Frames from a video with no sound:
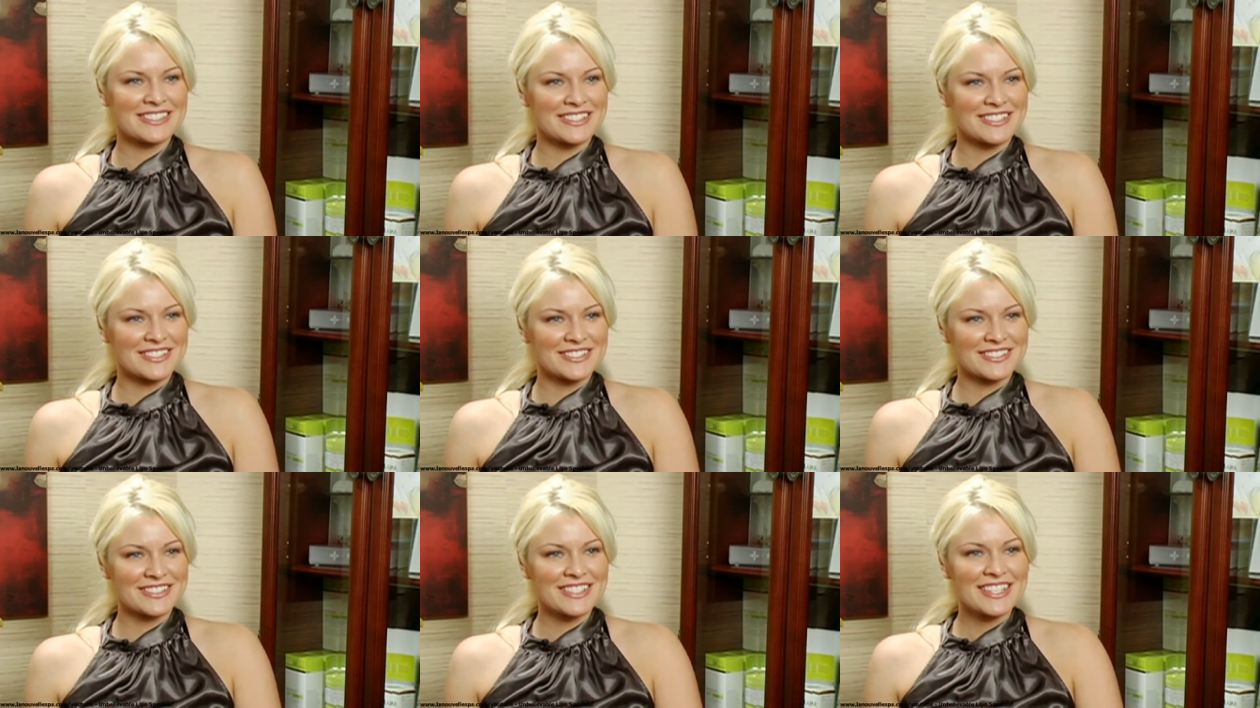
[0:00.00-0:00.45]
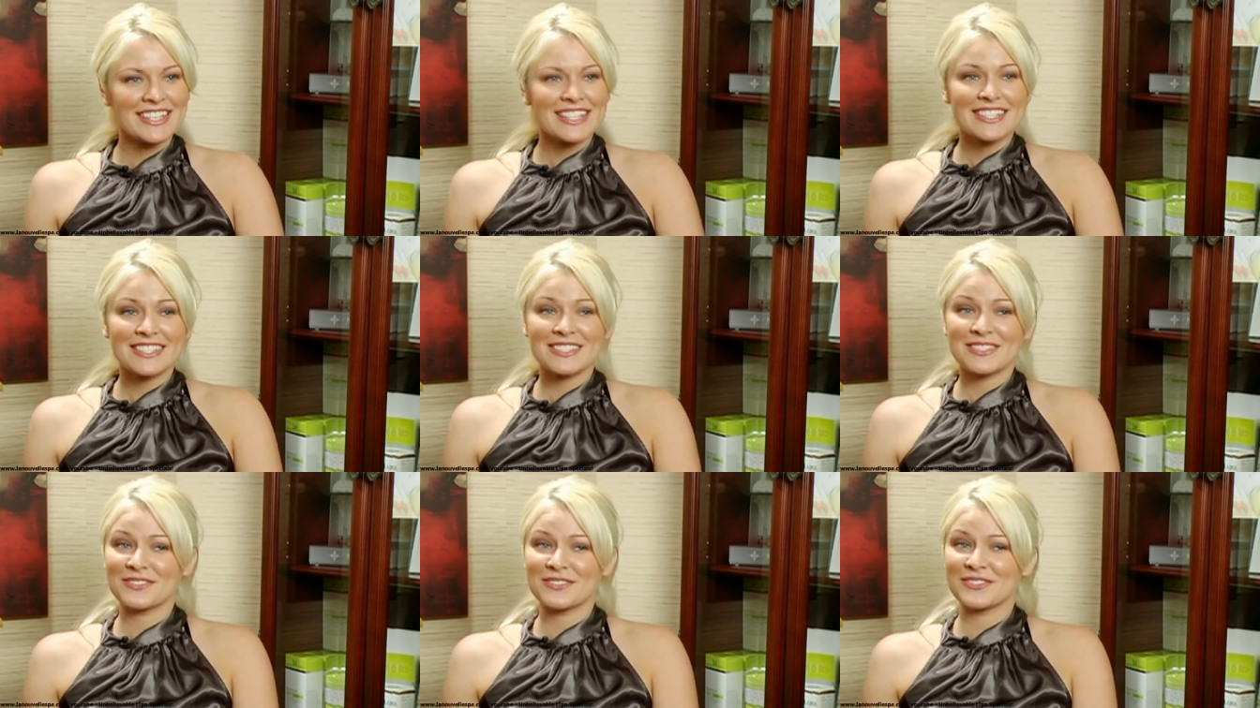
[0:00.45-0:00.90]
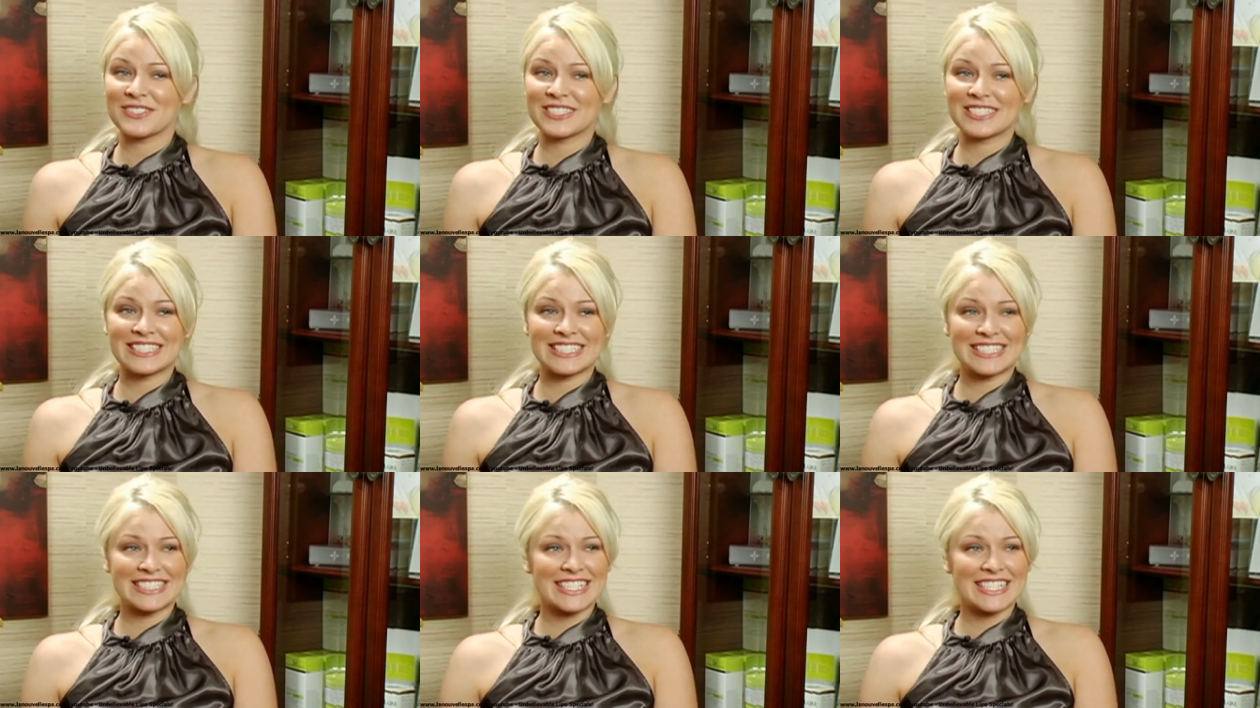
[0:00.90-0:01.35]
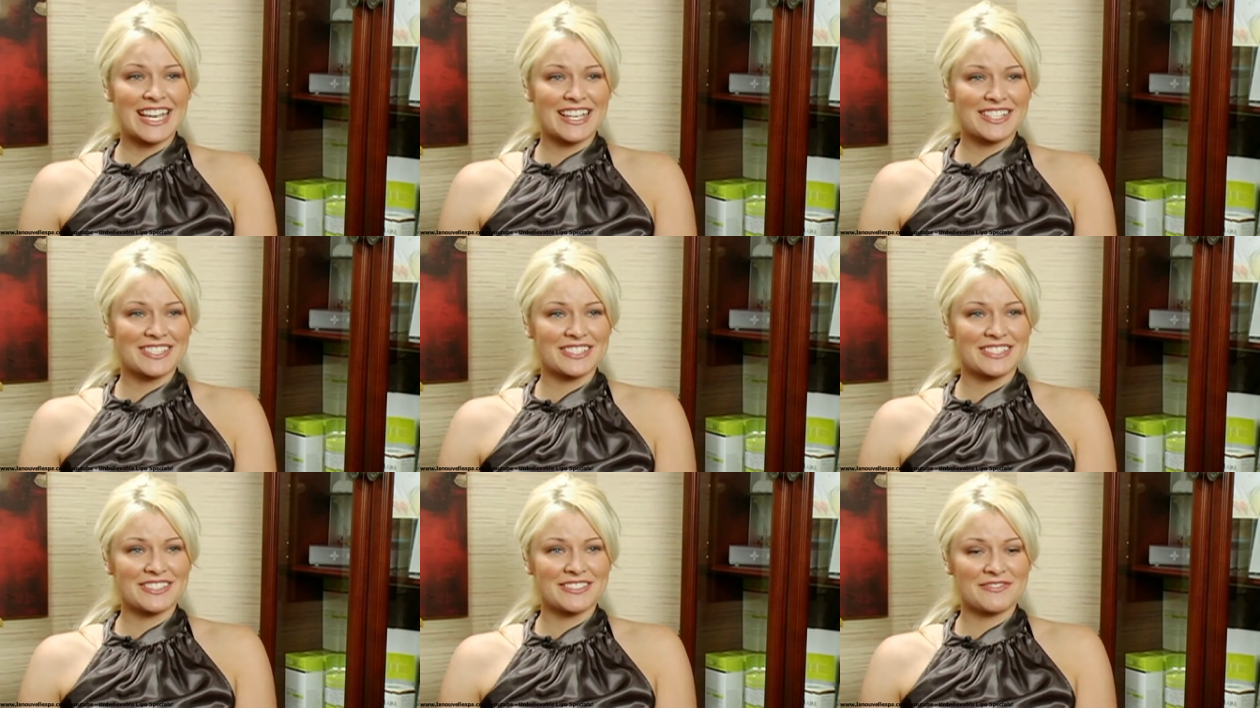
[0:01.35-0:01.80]
So really
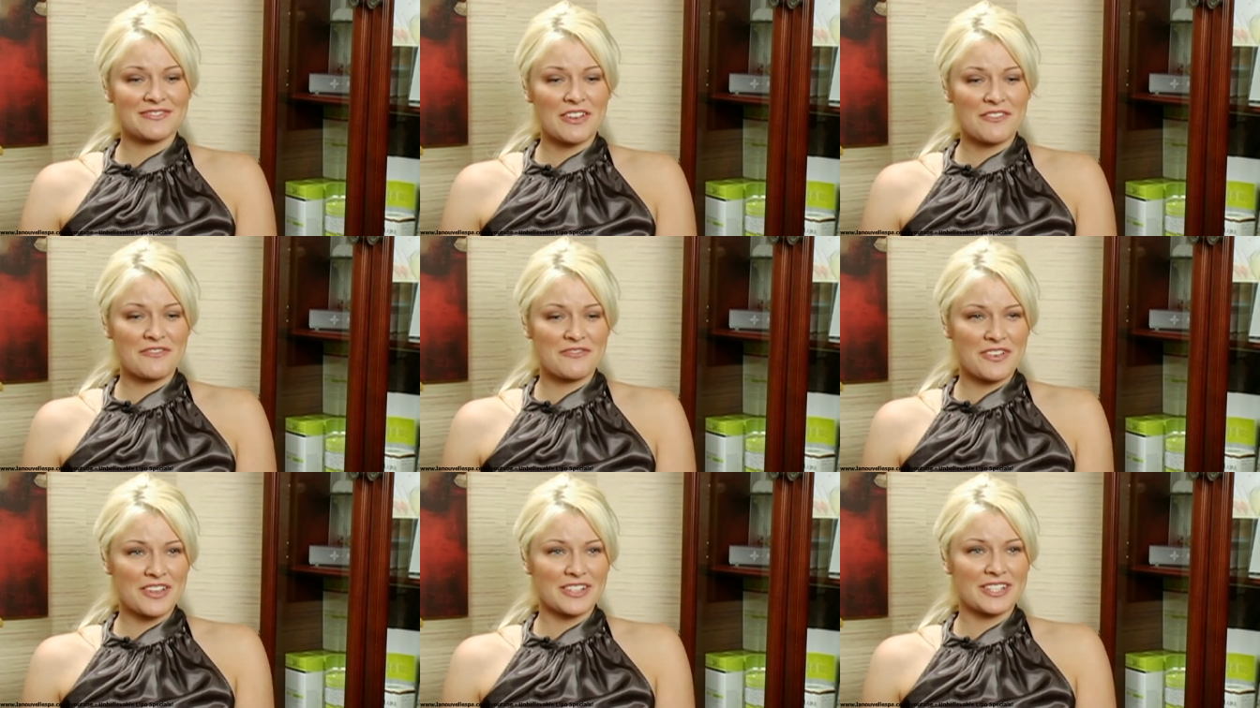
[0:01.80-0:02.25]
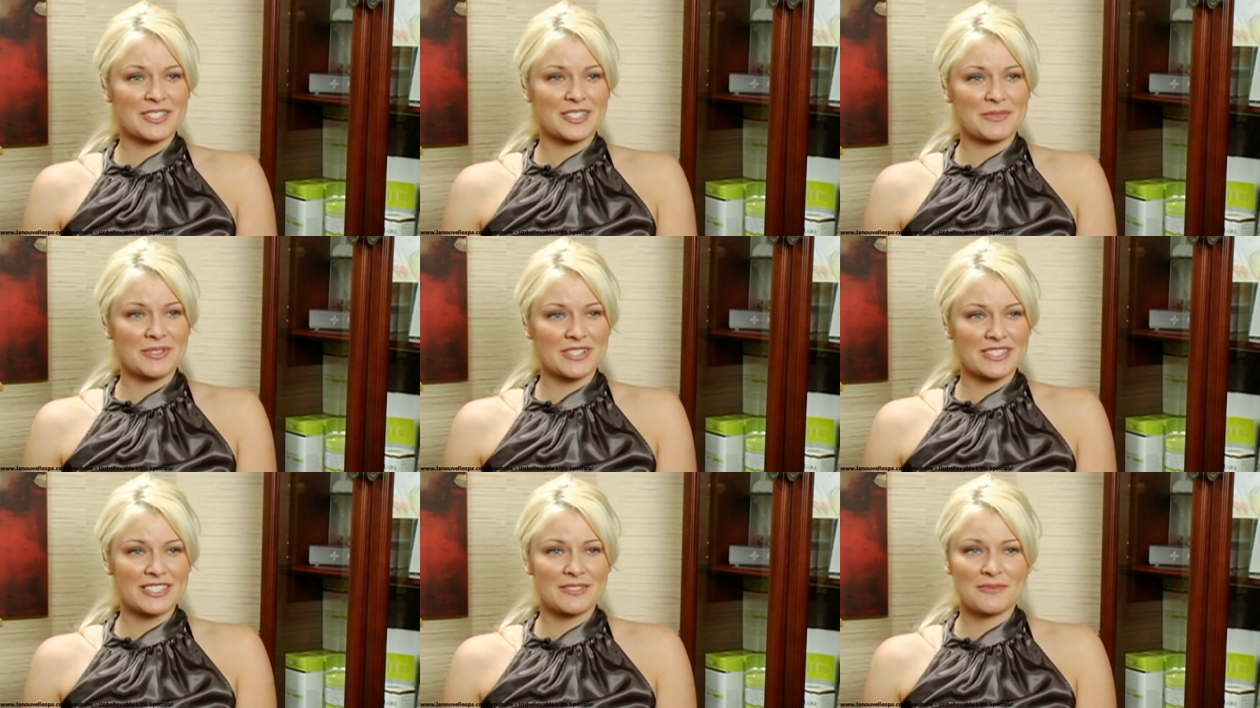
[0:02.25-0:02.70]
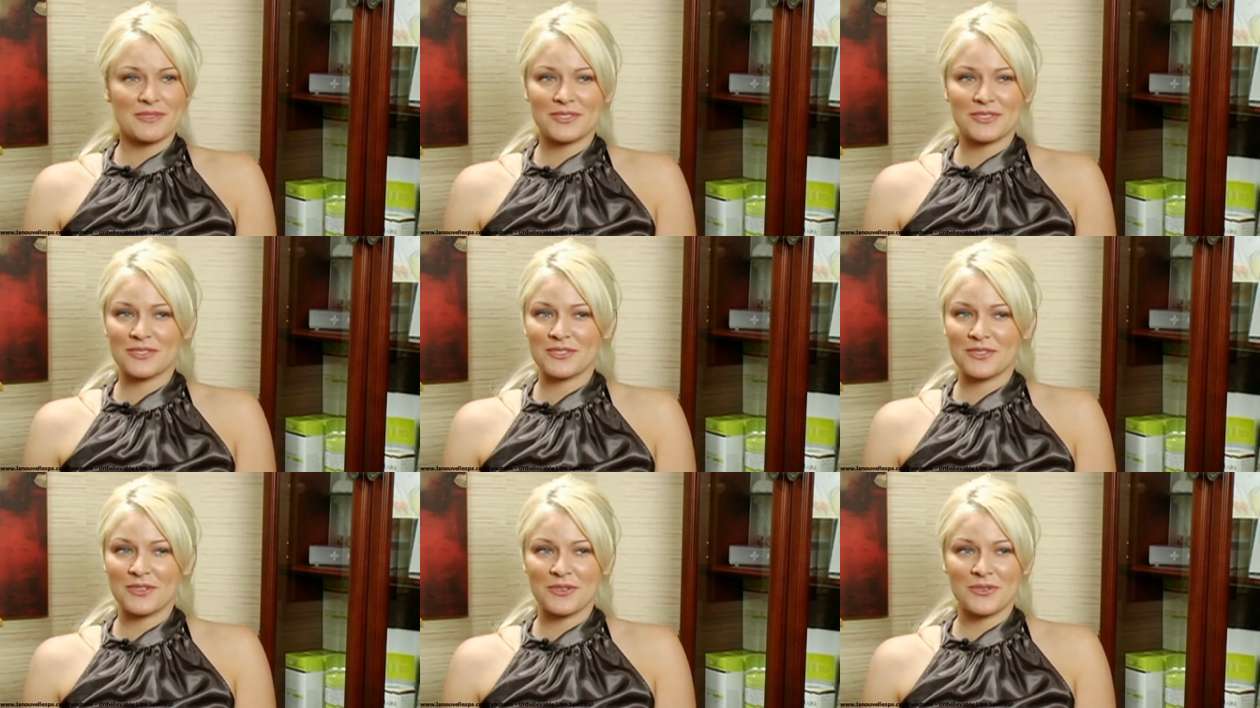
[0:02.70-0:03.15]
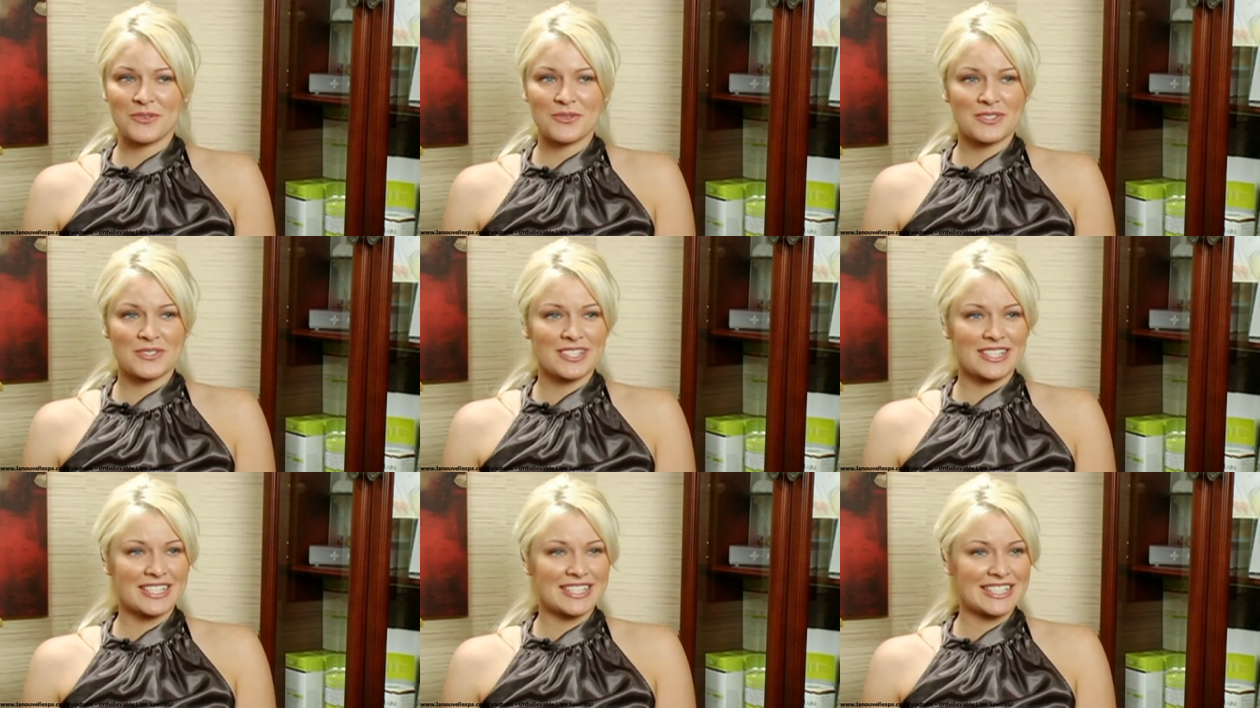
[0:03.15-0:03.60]
actually a, fun experience. I'm
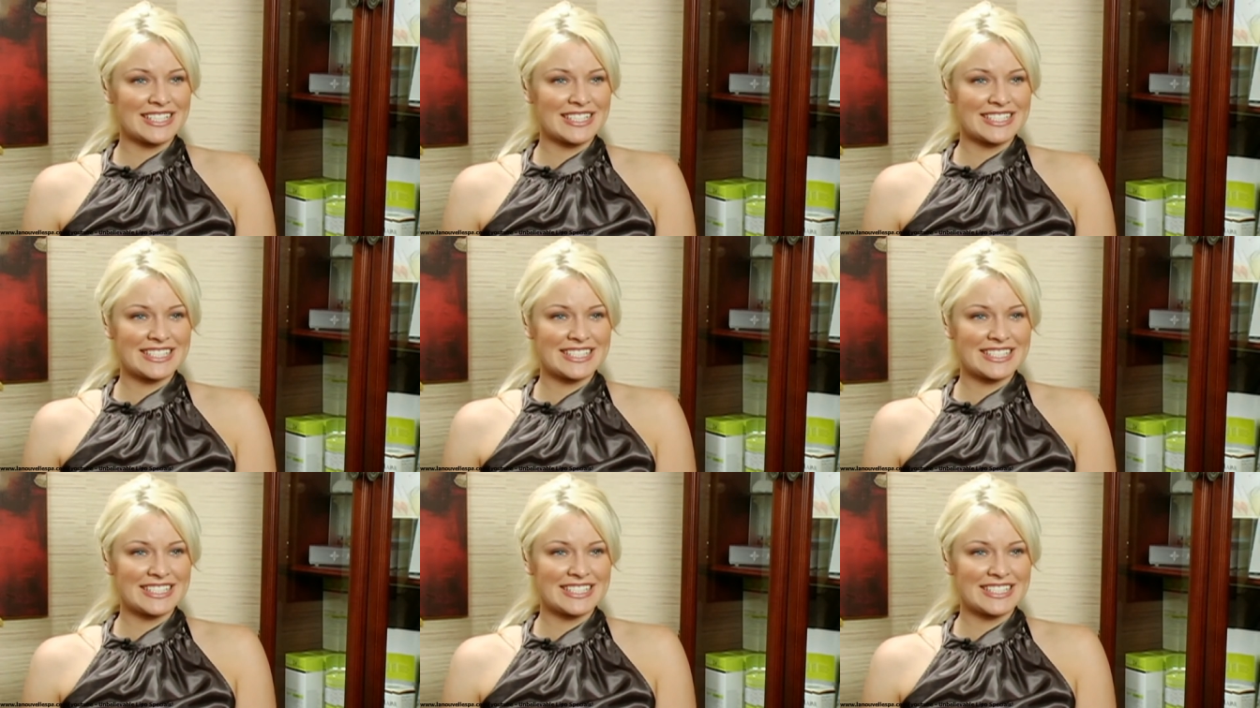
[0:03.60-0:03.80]
so glad I